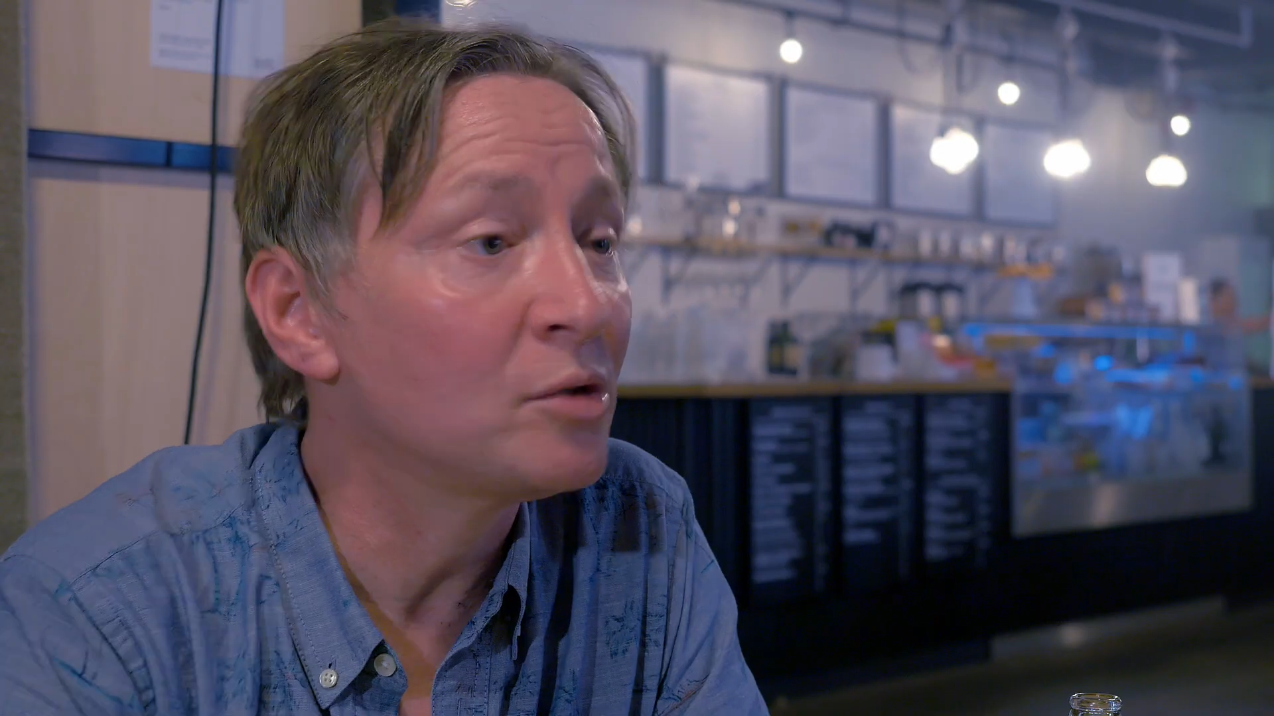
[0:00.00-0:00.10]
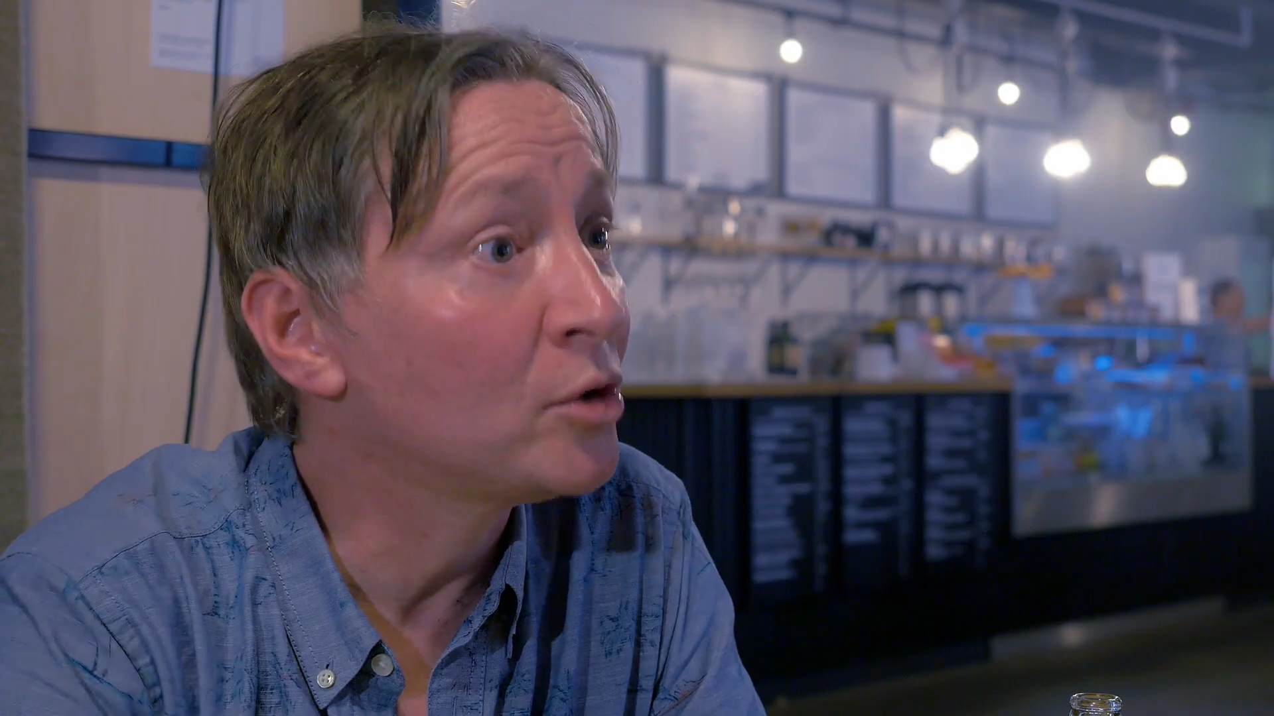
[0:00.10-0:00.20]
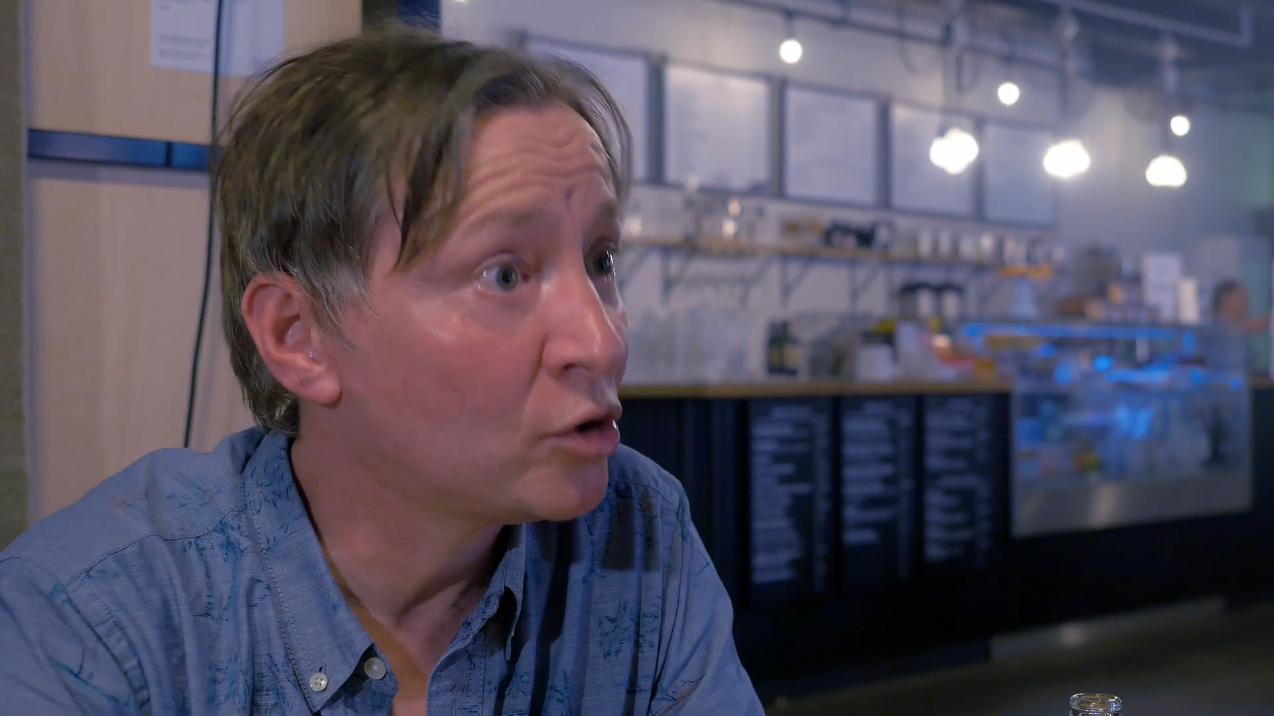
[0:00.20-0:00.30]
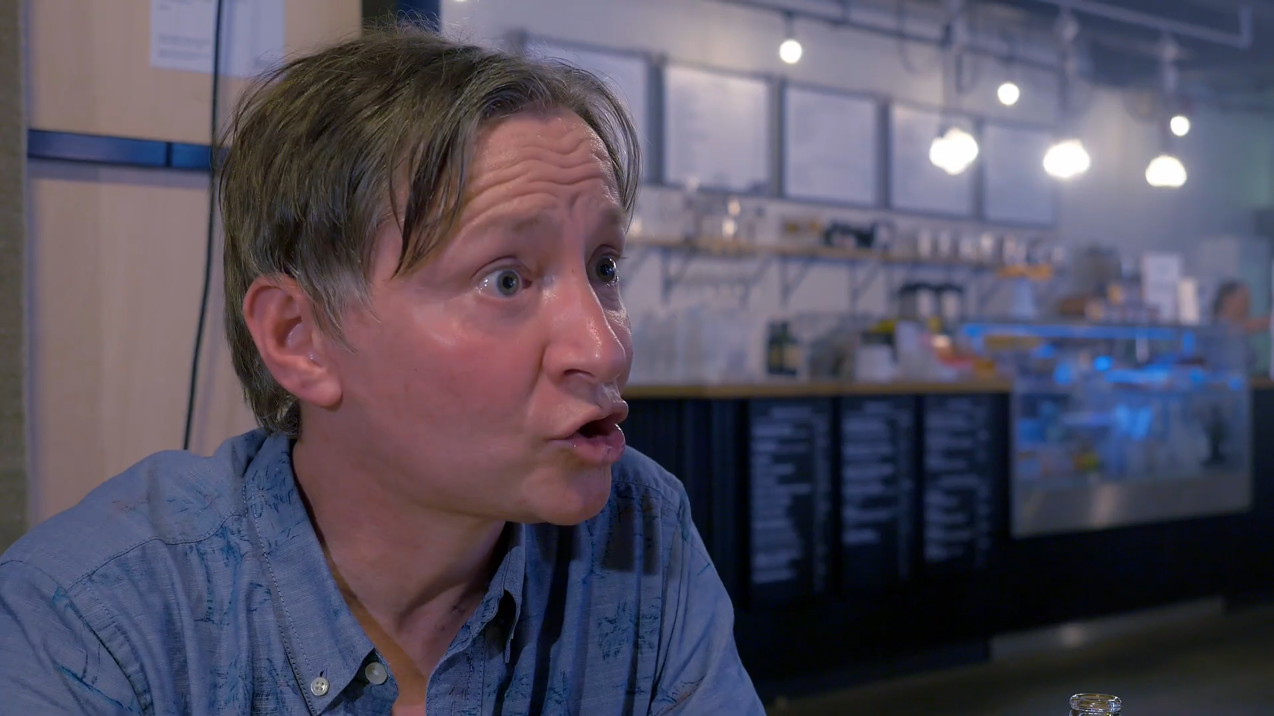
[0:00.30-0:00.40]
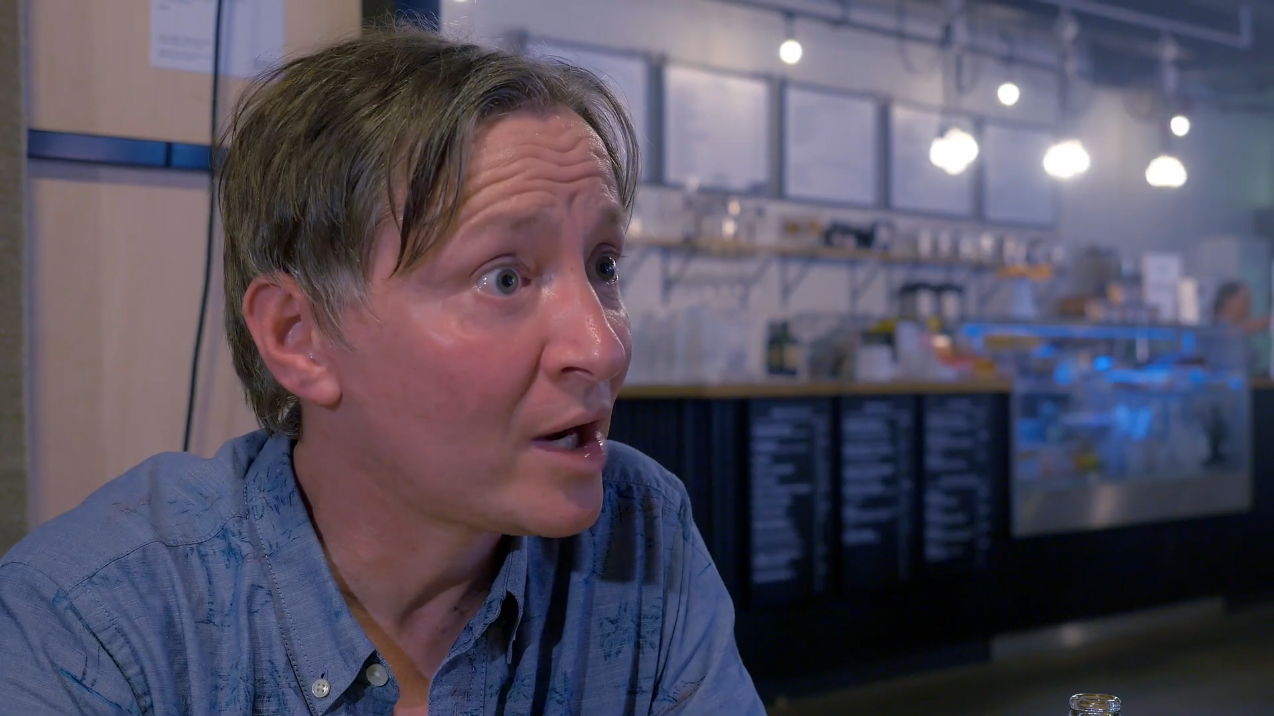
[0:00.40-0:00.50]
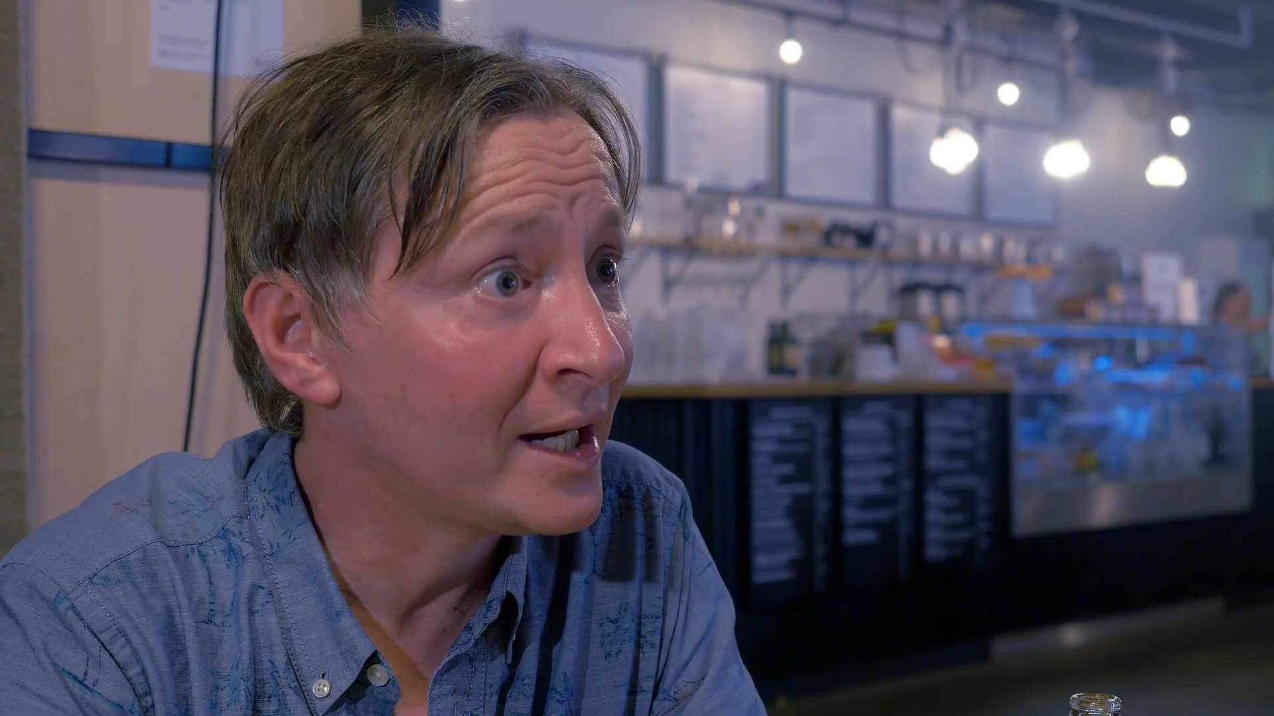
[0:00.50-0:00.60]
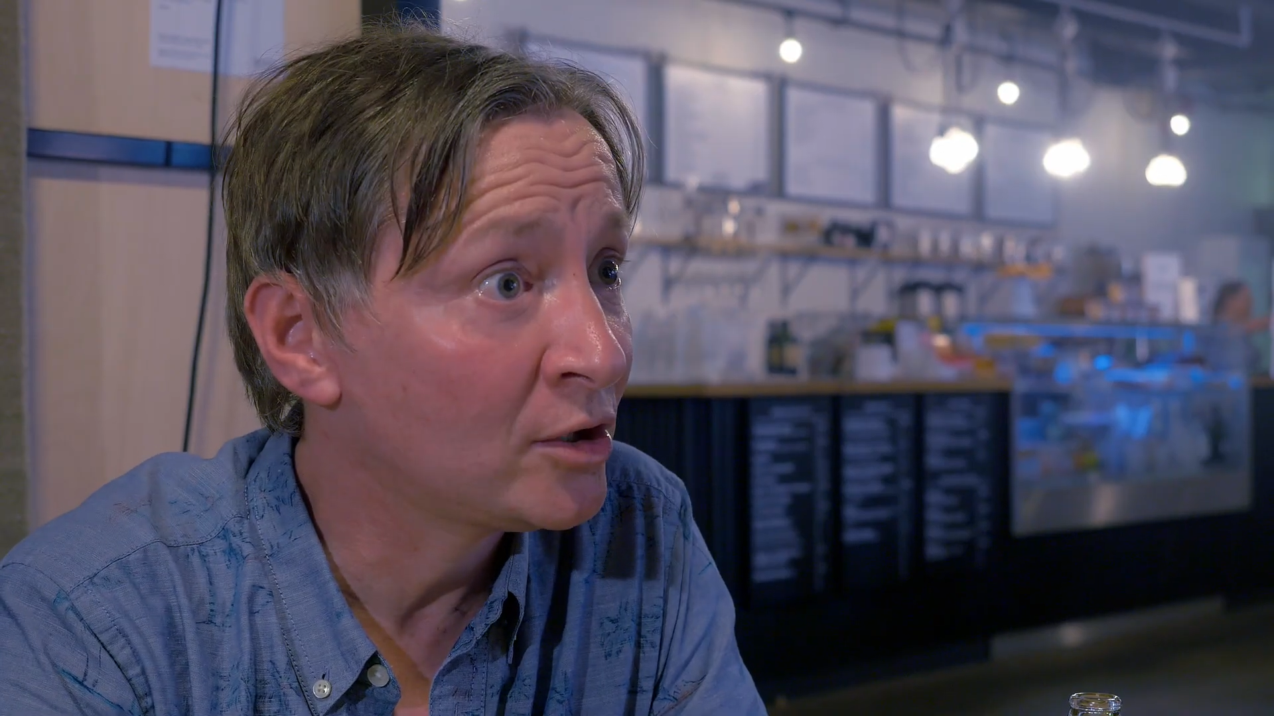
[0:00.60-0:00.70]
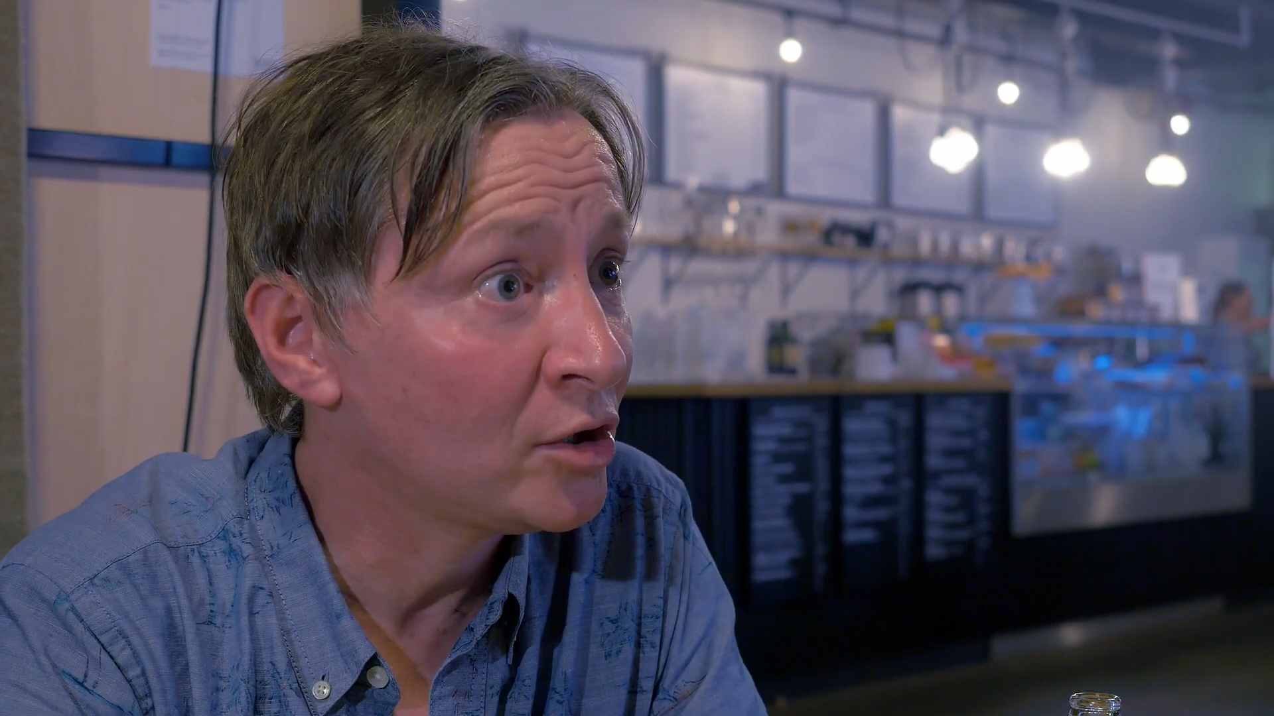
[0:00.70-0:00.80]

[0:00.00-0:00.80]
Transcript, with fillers: do a good training